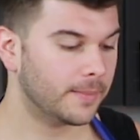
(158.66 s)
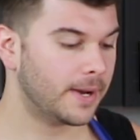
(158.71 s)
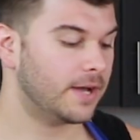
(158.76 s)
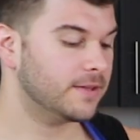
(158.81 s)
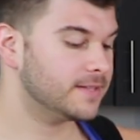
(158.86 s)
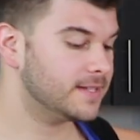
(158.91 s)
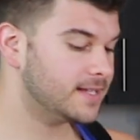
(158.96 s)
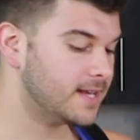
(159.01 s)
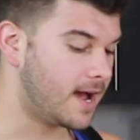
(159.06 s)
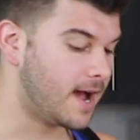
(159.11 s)

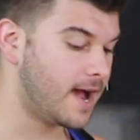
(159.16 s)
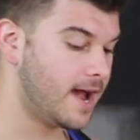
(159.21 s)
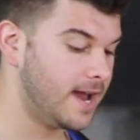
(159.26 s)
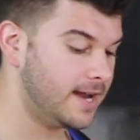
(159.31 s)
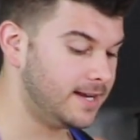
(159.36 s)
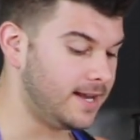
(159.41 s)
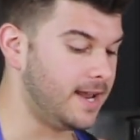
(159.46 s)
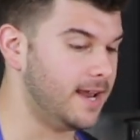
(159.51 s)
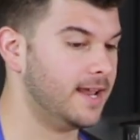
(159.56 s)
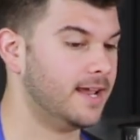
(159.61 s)

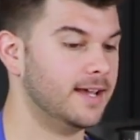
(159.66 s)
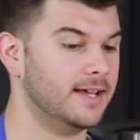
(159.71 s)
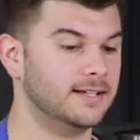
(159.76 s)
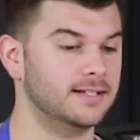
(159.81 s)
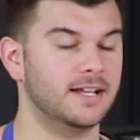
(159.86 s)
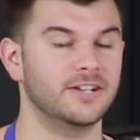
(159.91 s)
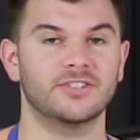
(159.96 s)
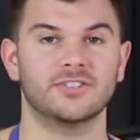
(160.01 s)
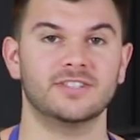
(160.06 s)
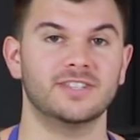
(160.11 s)
outside, and
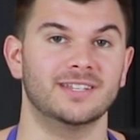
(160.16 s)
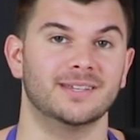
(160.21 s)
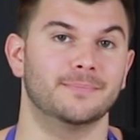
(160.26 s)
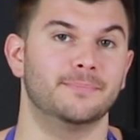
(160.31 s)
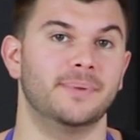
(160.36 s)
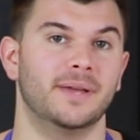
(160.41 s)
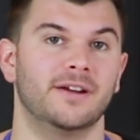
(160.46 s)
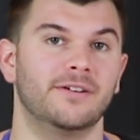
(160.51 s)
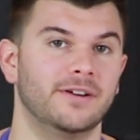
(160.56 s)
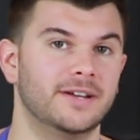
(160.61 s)
I just
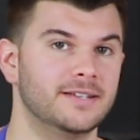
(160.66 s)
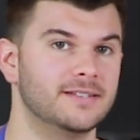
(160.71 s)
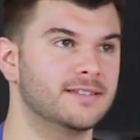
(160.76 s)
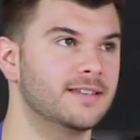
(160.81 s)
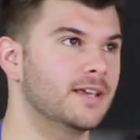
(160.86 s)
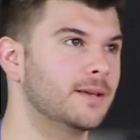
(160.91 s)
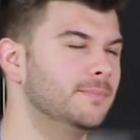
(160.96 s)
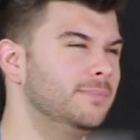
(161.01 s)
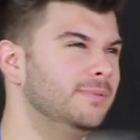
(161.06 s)
think berries, like